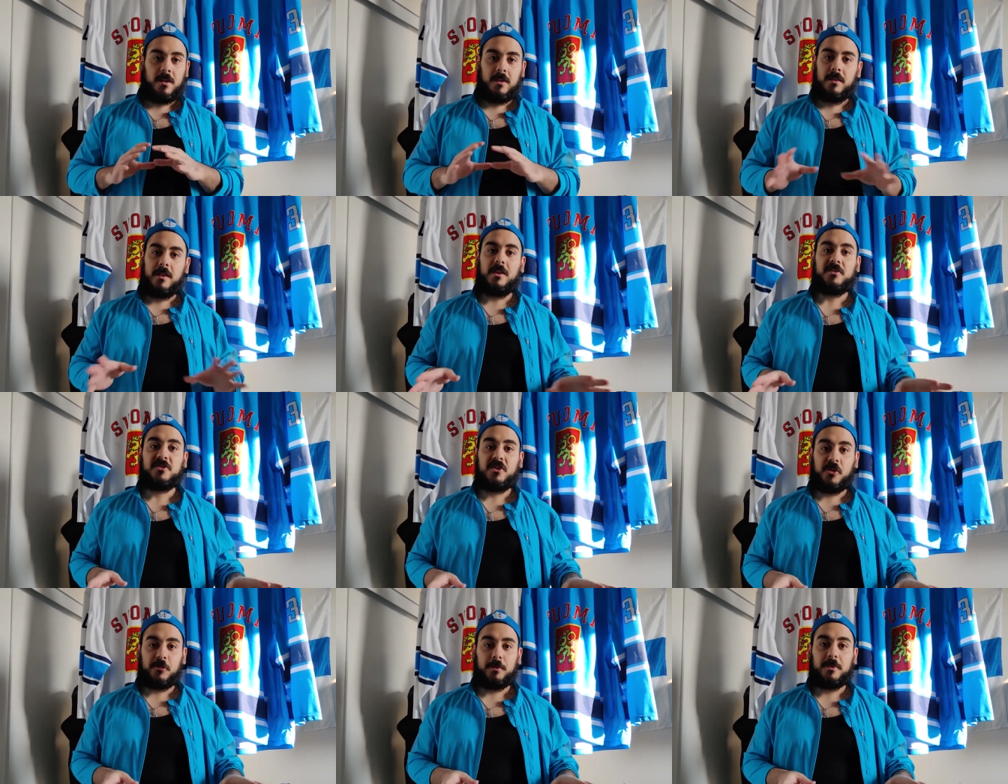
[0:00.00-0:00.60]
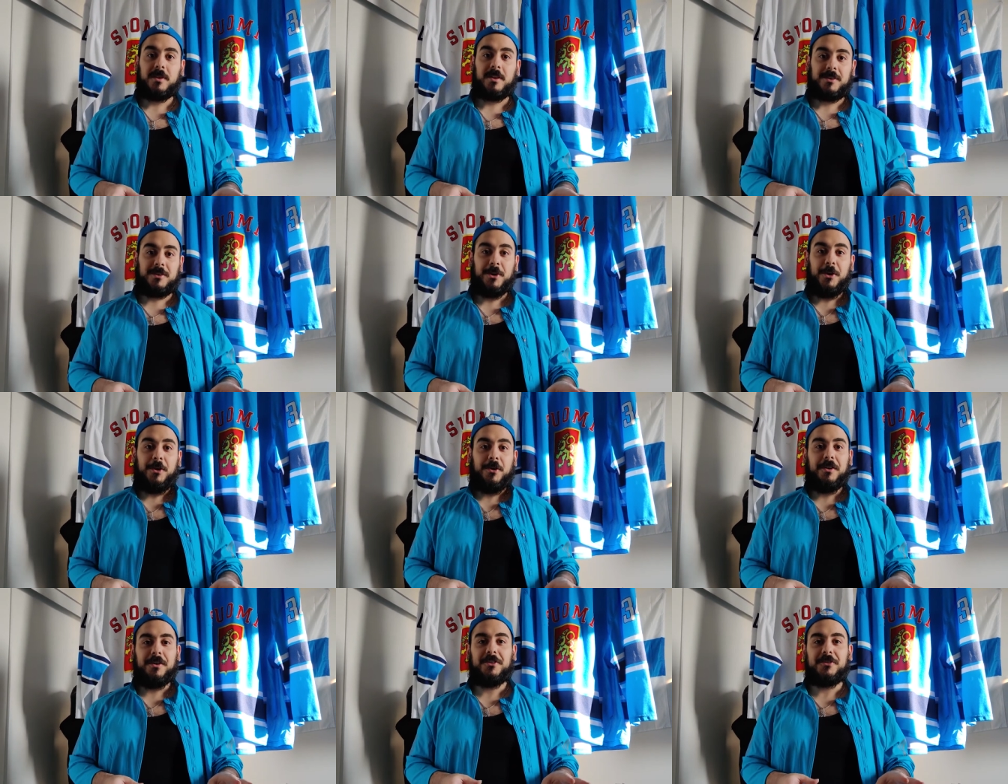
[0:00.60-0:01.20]
that chest protector
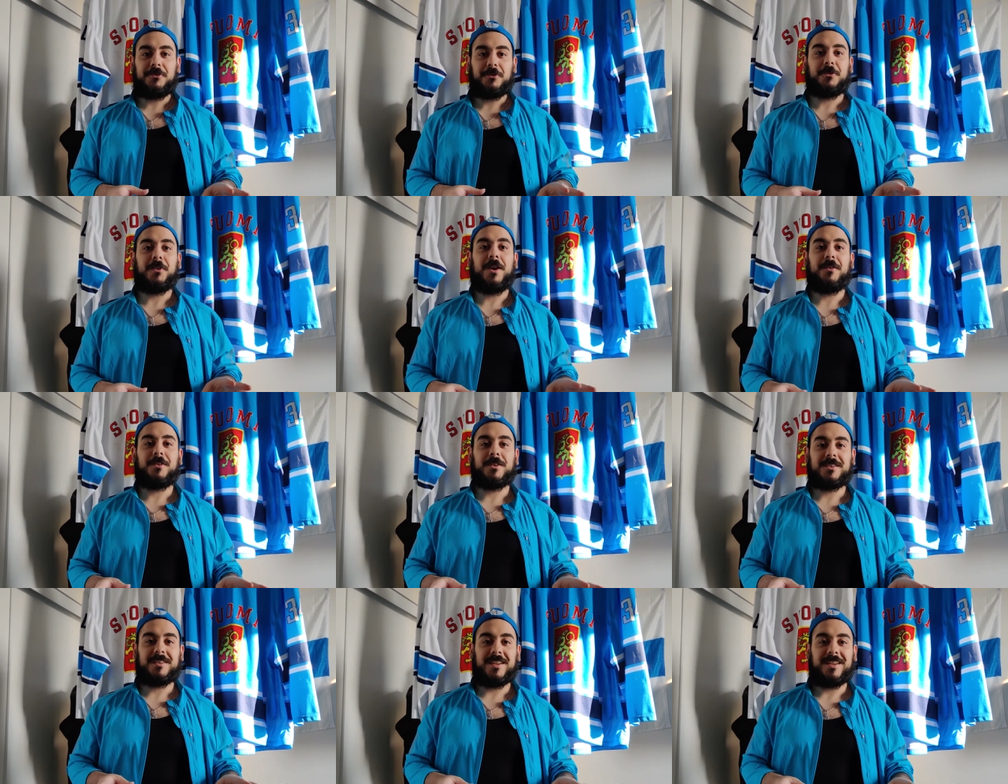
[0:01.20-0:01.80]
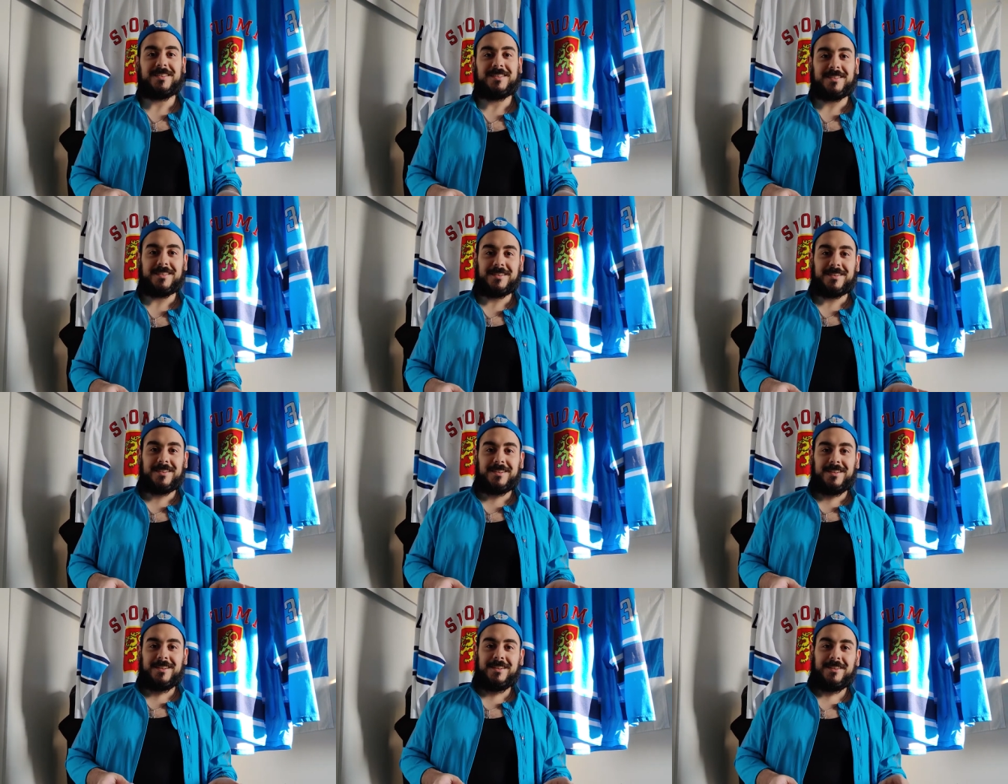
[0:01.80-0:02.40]
is forever tainted.
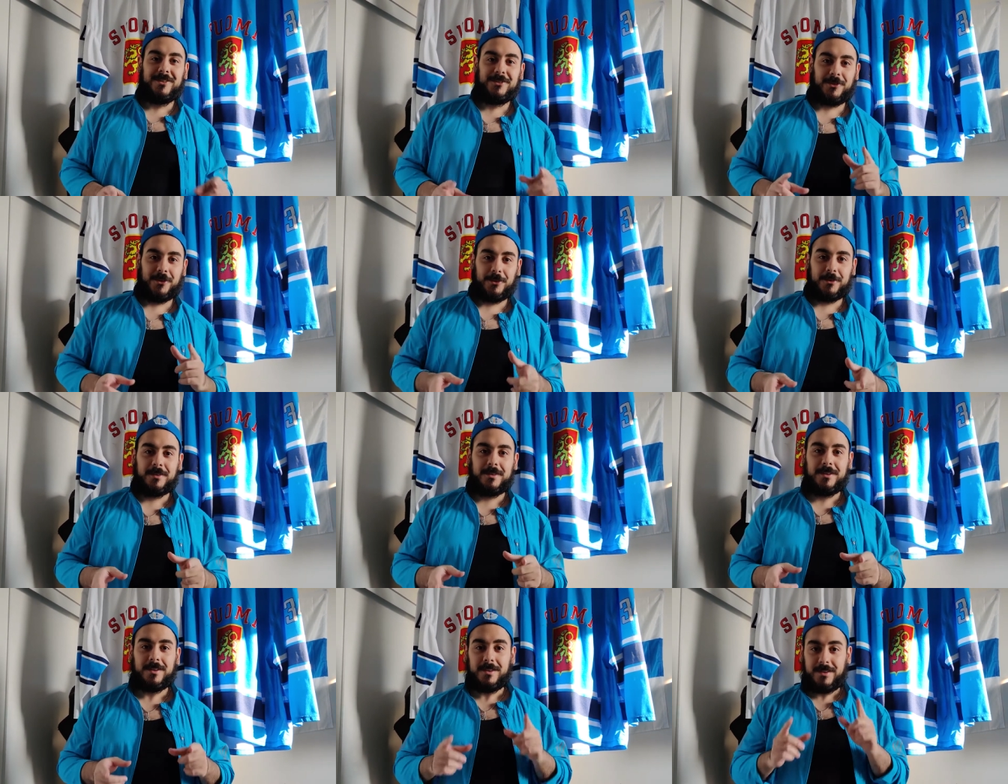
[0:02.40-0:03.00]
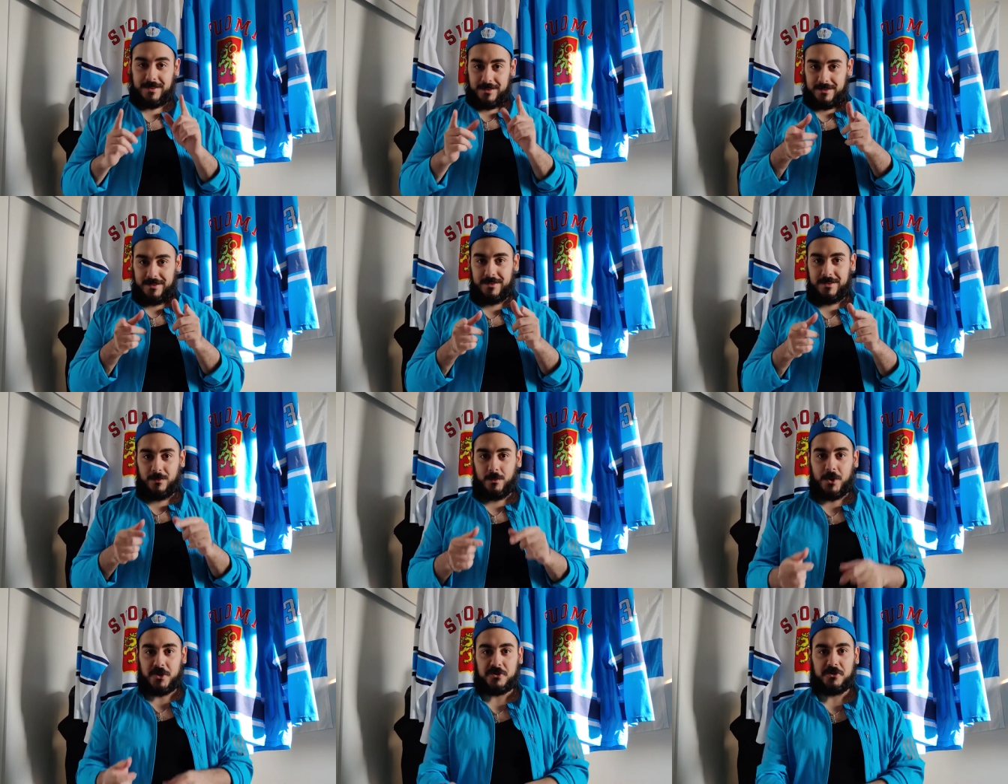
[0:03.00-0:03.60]
So
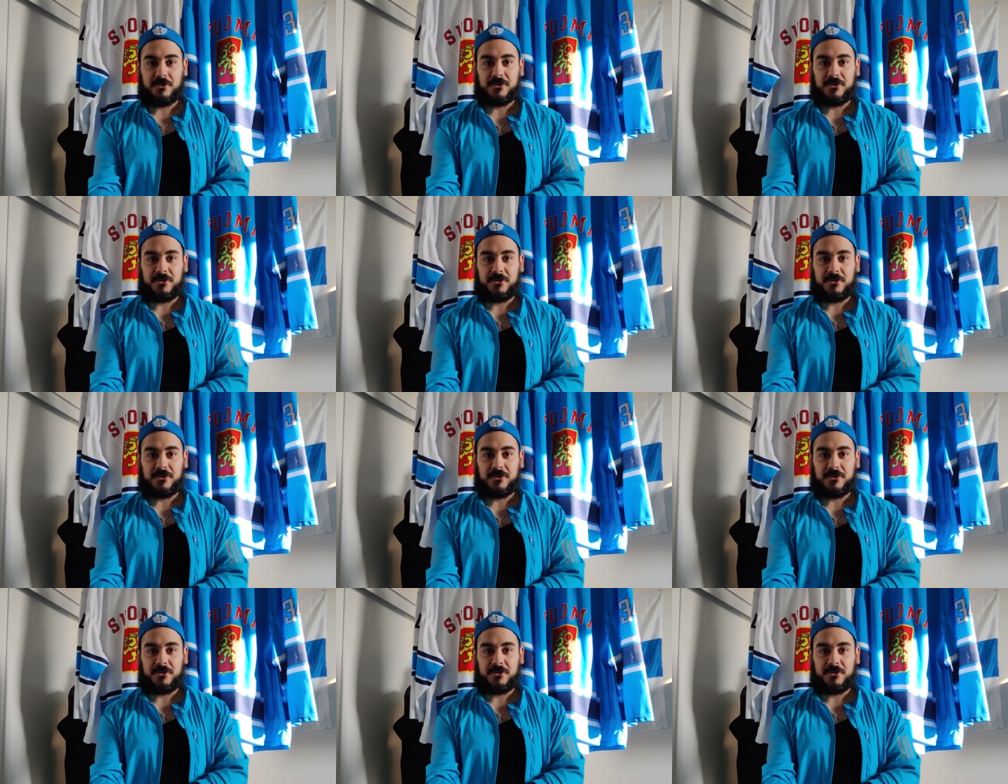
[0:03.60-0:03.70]
wash your